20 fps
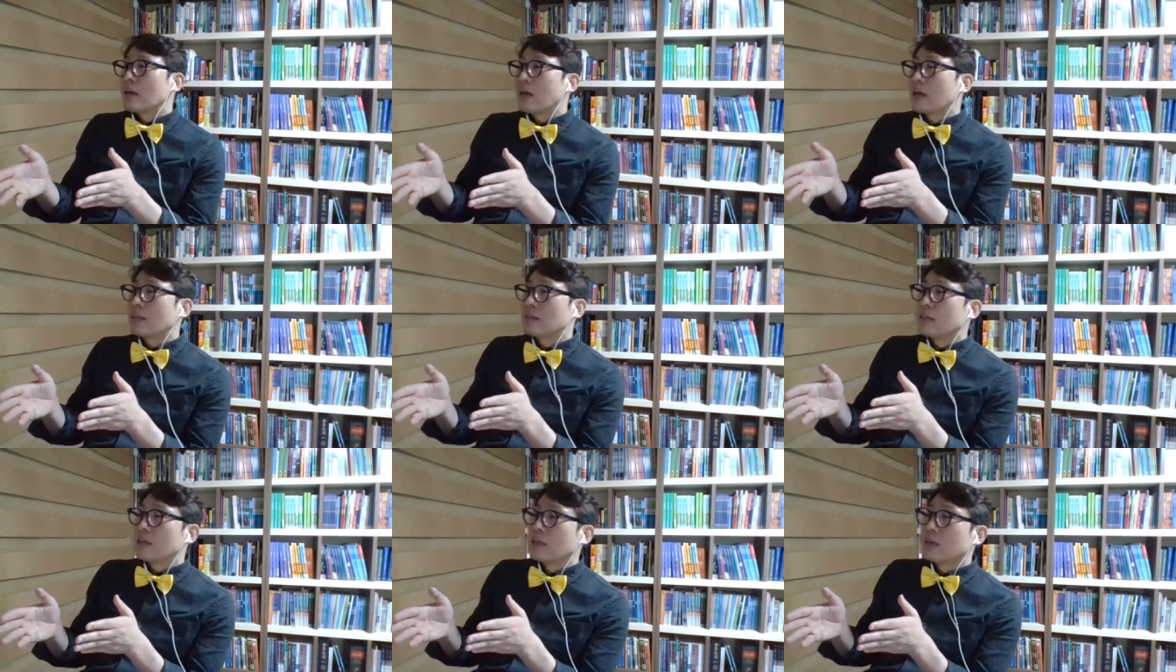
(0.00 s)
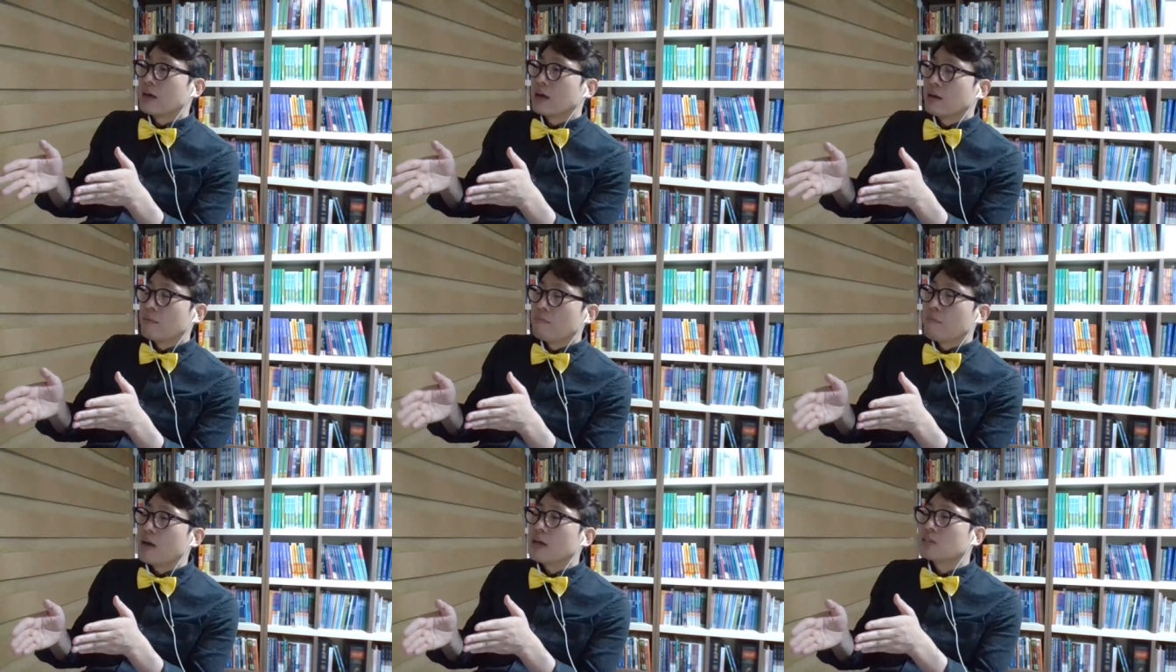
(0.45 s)
at
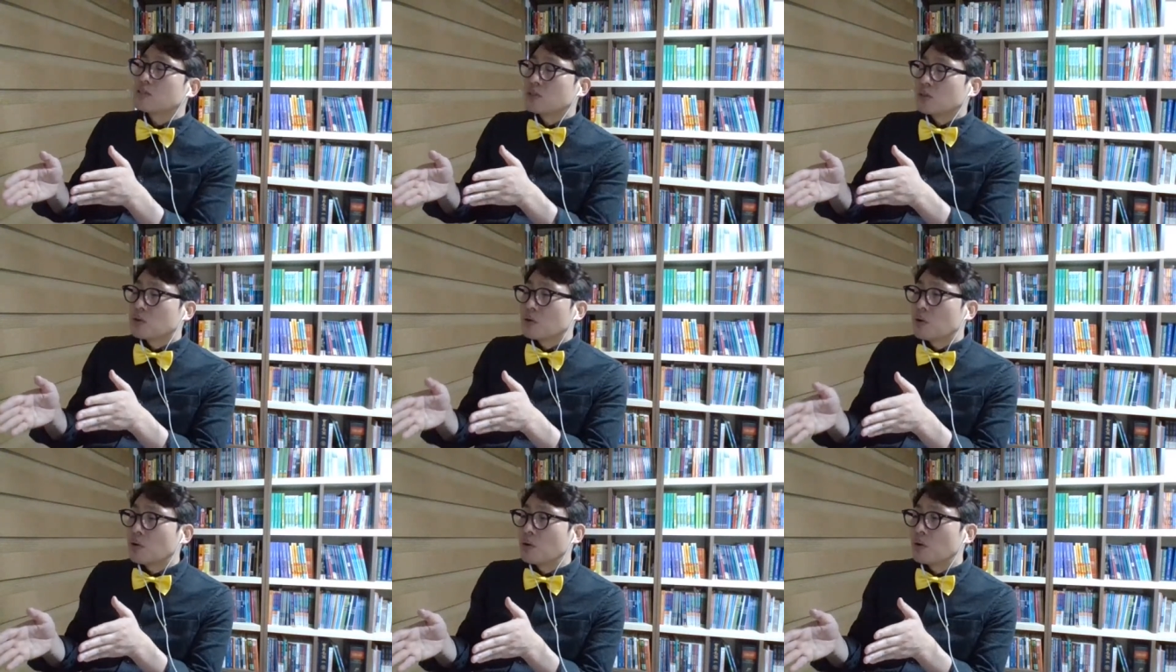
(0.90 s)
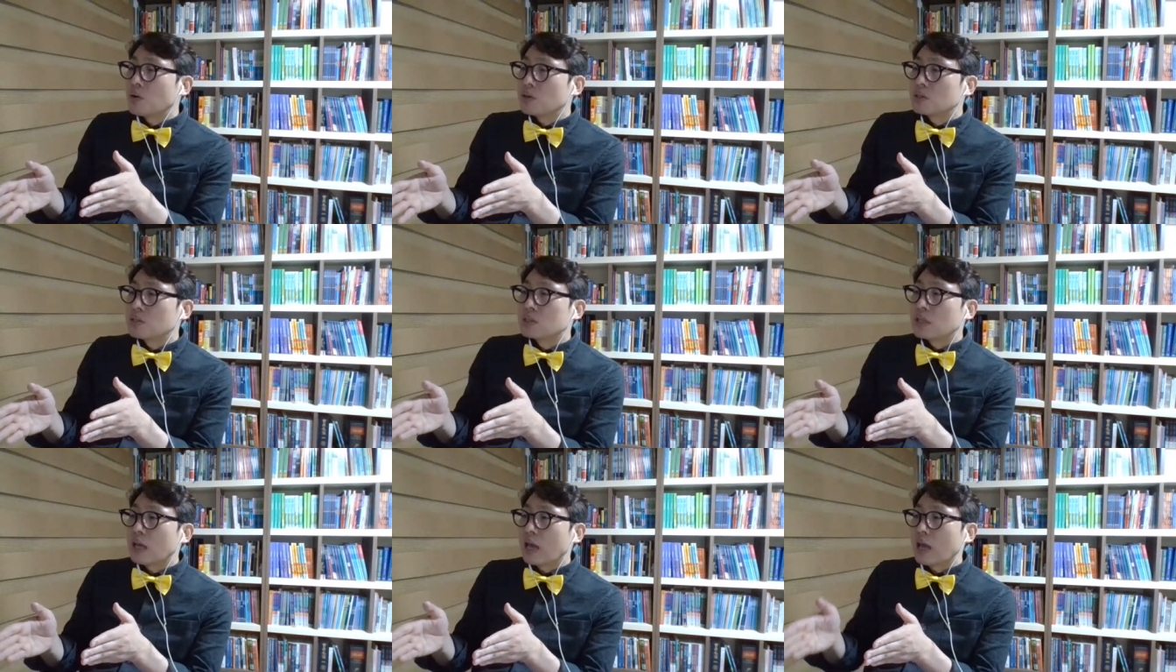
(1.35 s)
the master
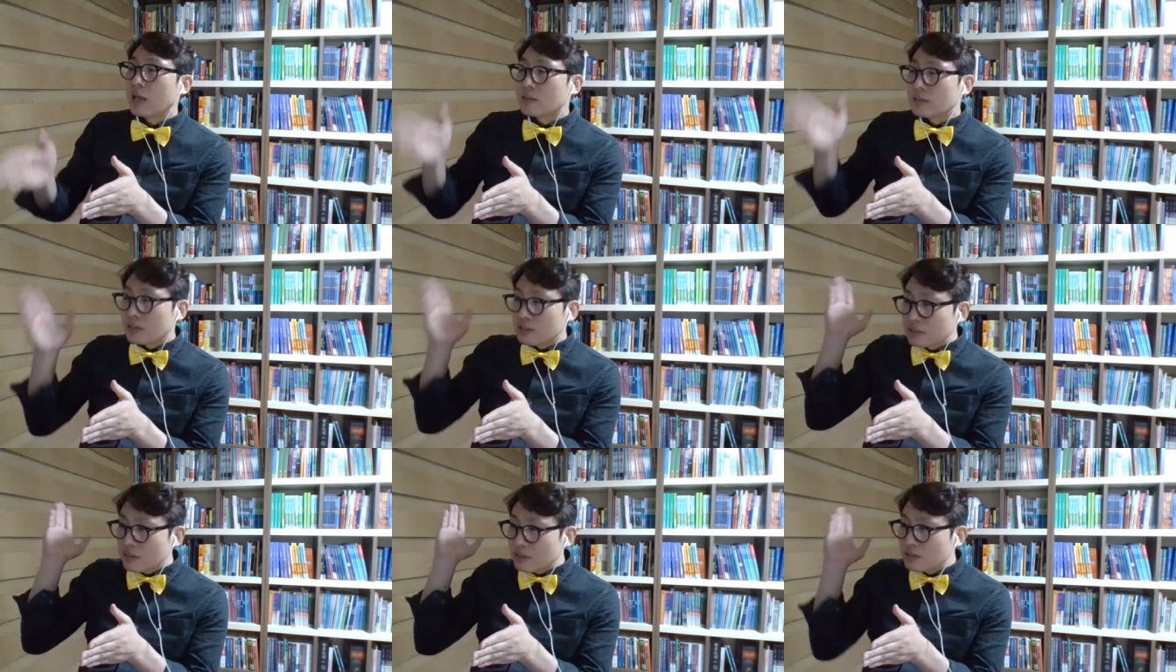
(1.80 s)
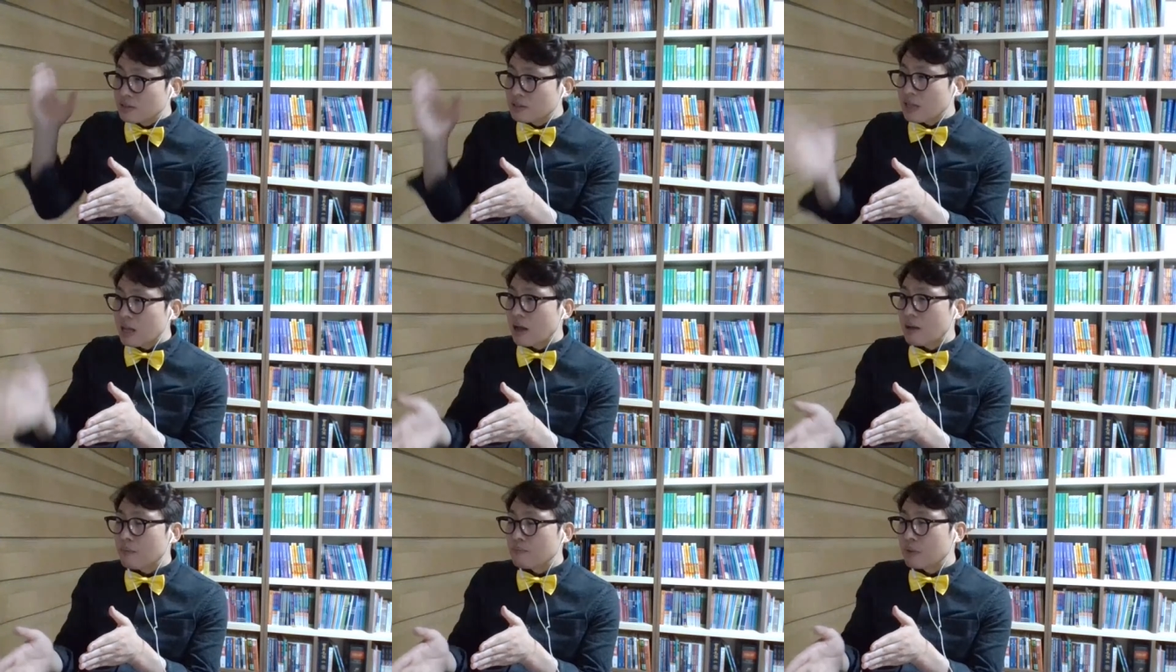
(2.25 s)
course and just
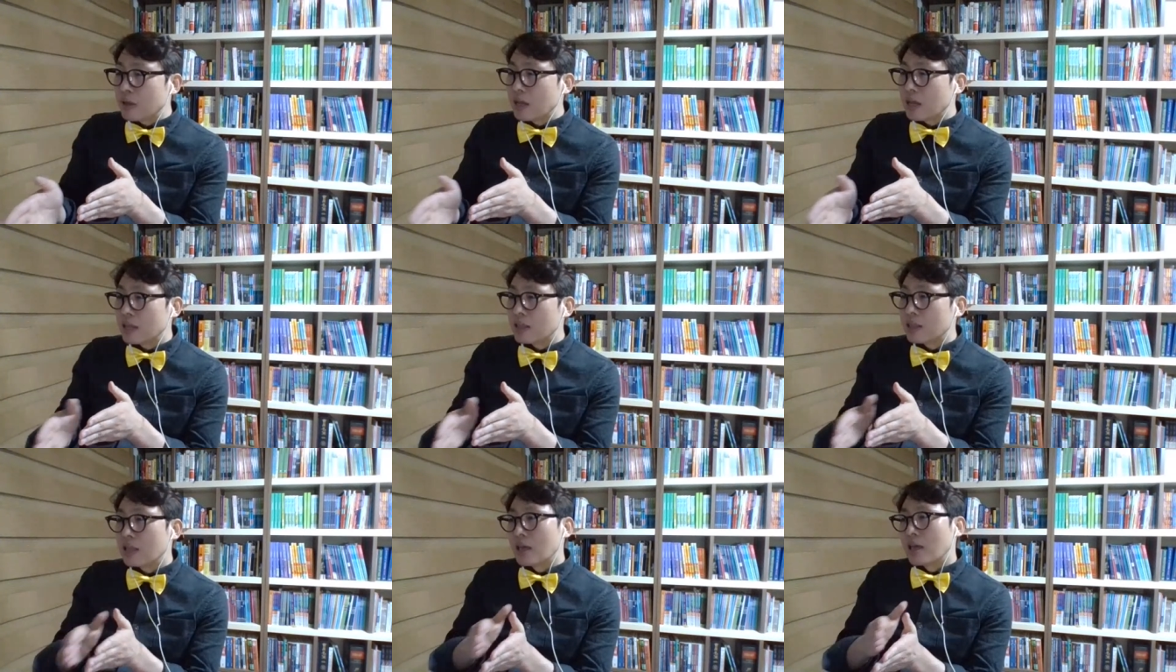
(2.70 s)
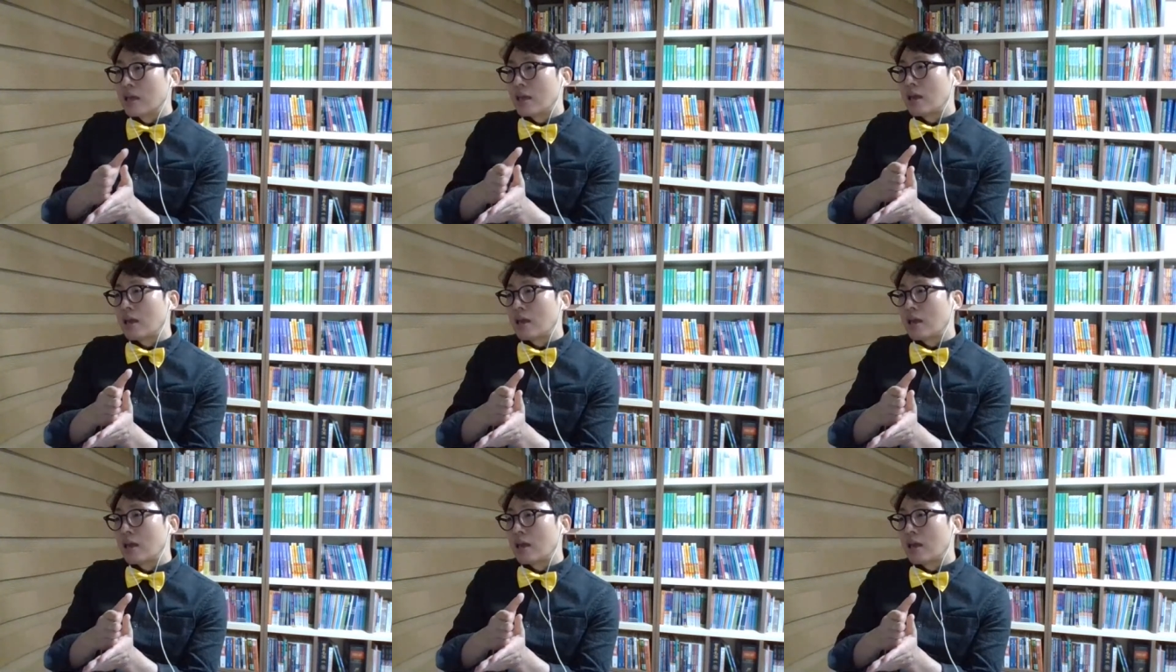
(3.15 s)
stop it